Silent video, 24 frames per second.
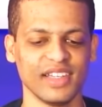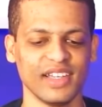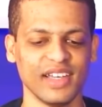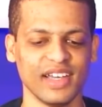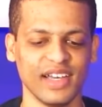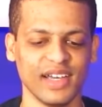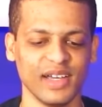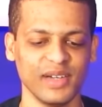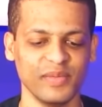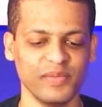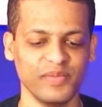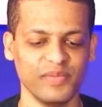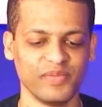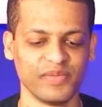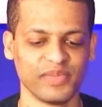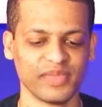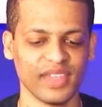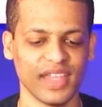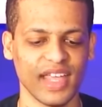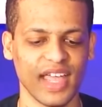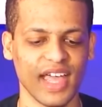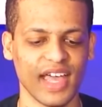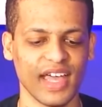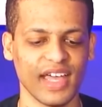Um,
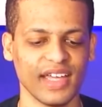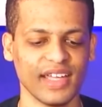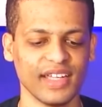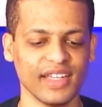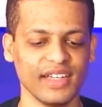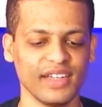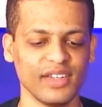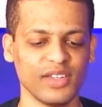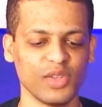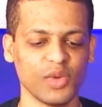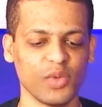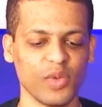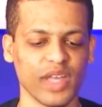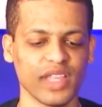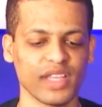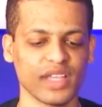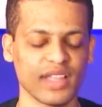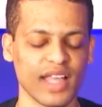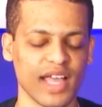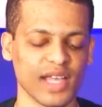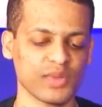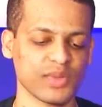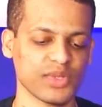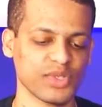and the way the
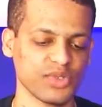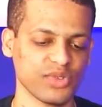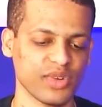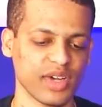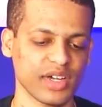class was